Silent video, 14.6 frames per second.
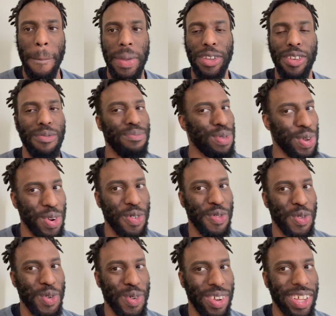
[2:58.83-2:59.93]
It's a
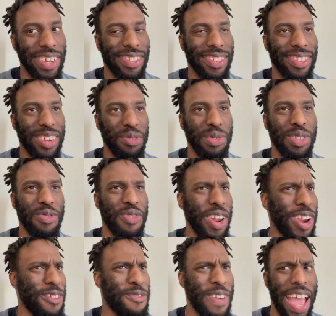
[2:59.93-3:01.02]
beautiful relationship. It's a
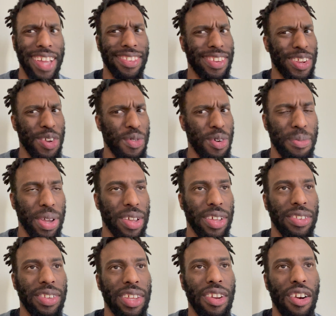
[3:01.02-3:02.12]
very fascinating
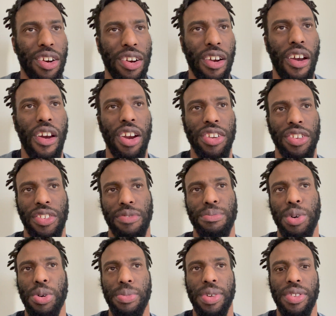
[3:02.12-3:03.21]
because in her harshest of
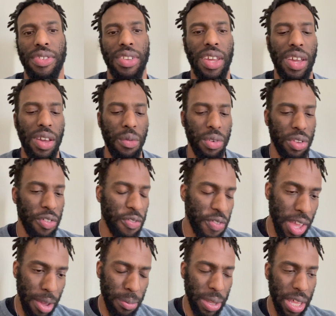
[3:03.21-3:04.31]
moments with her
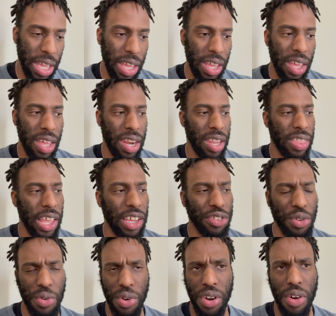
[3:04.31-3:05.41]
family and things
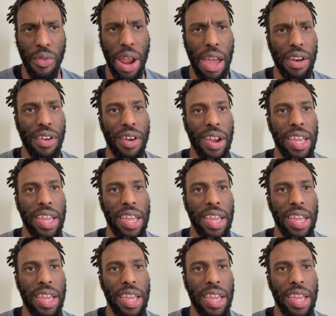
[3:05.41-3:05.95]
going on around her,